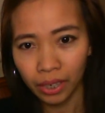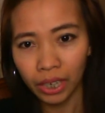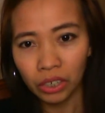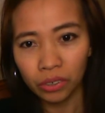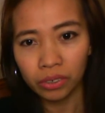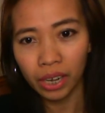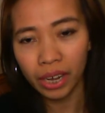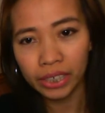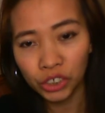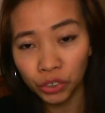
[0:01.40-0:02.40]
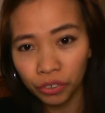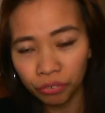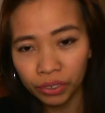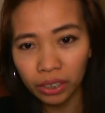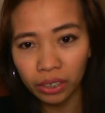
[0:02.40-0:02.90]
Hello guys, good
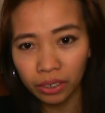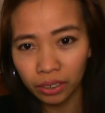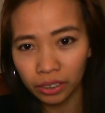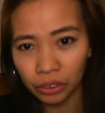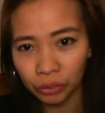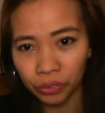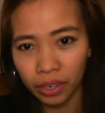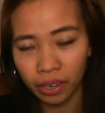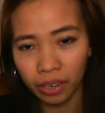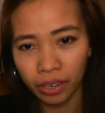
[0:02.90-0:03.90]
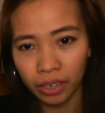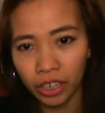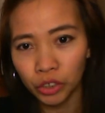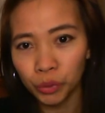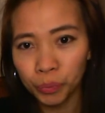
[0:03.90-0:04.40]
evening England, UK,
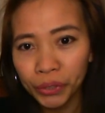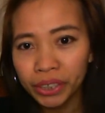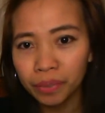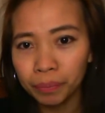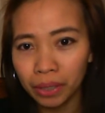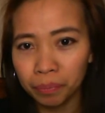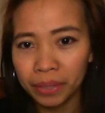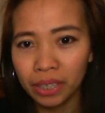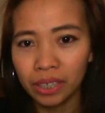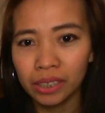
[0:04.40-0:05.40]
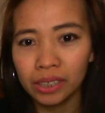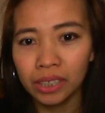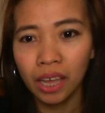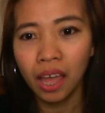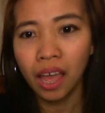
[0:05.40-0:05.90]
and good morning Philippines.
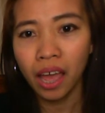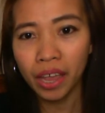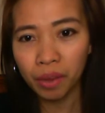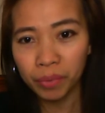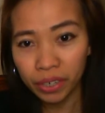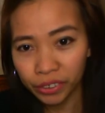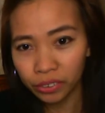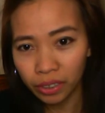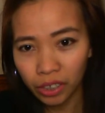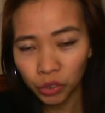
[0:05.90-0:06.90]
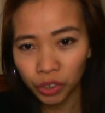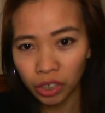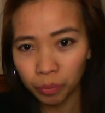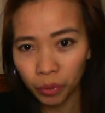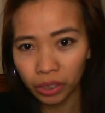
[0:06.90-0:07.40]
I am here today to
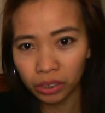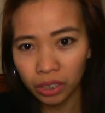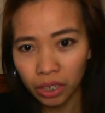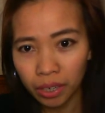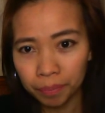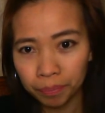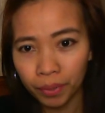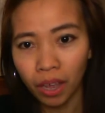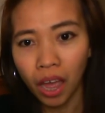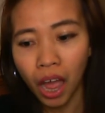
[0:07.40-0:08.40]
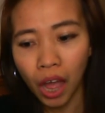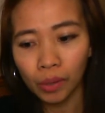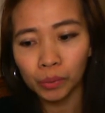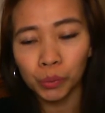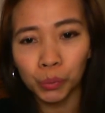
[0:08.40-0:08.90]
give you a tip
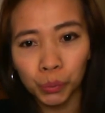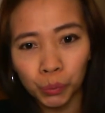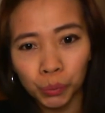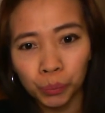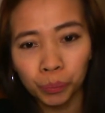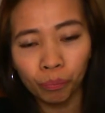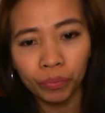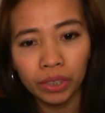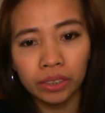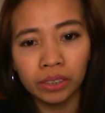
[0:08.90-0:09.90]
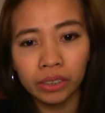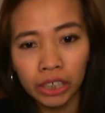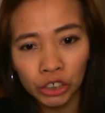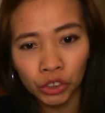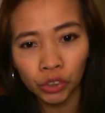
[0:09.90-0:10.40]
how to
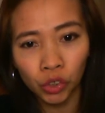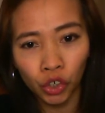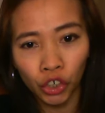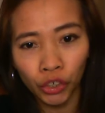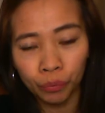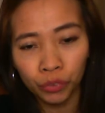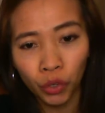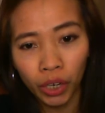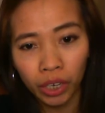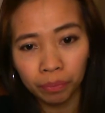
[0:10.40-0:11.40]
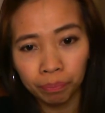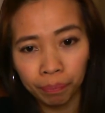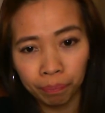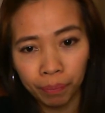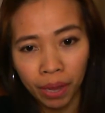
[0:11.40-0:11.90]
stretch your toilet
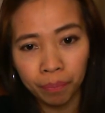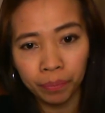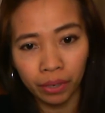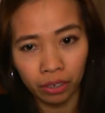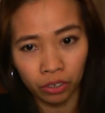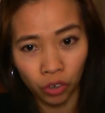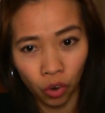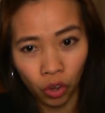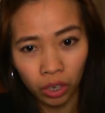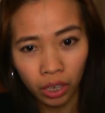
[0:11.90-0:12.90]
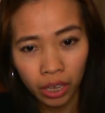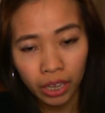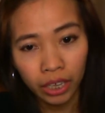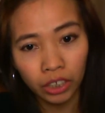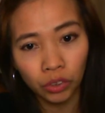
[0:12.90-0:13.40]
paper roll
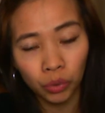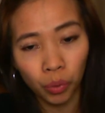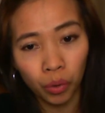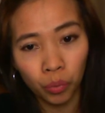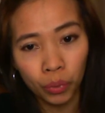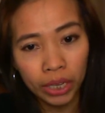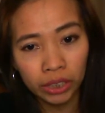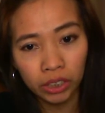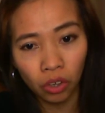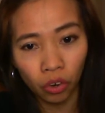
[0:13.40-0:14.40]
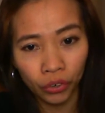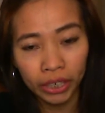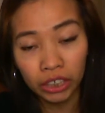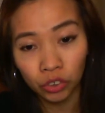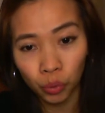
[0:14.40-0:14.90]
into a week or
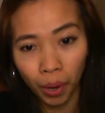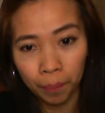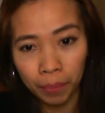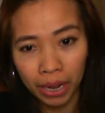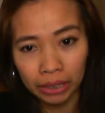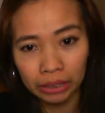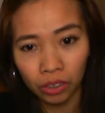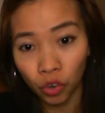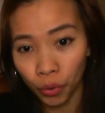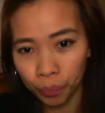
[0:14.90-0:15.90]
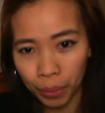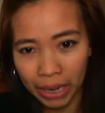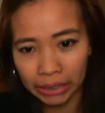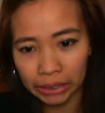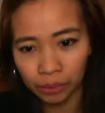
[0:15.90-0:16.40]
into a month or
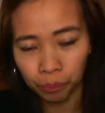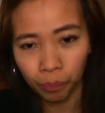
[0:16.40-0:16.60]
months.